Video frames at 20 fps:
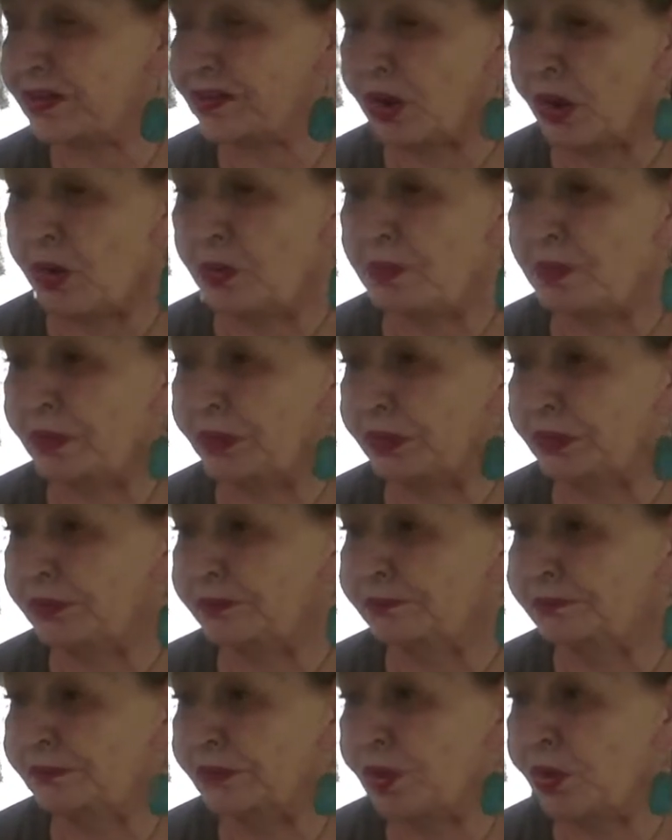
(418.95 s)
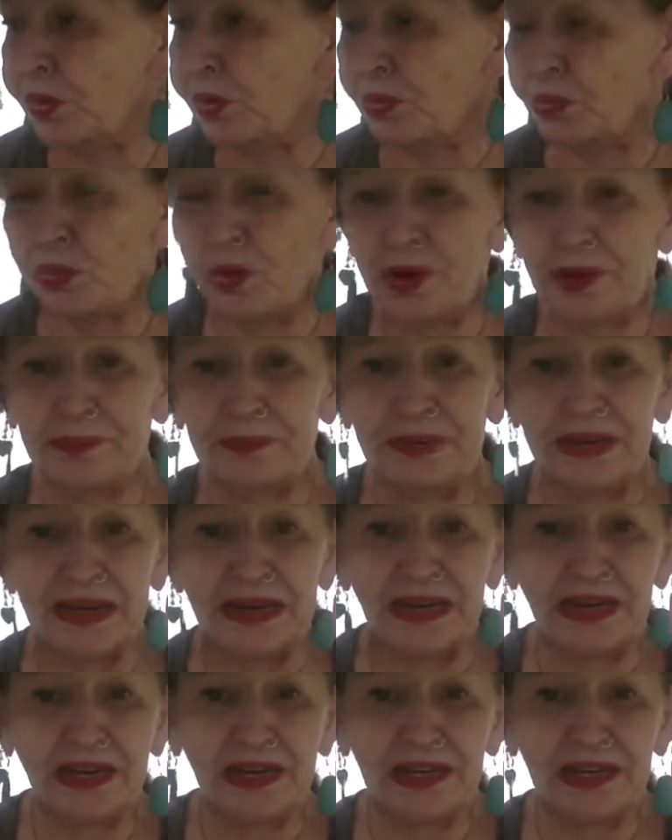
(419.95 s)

global warming